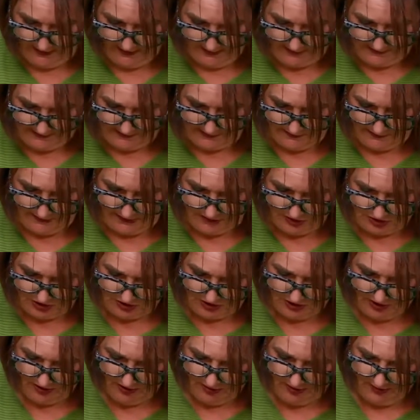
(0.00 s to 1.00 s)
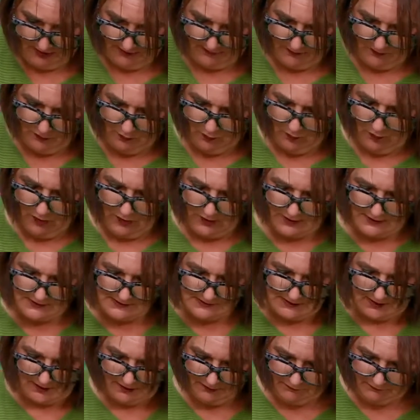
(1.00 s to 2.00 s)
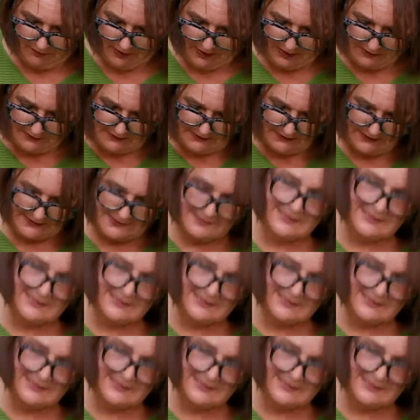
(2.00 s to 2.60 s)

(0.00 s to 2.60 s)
So each time the wire's going round and it's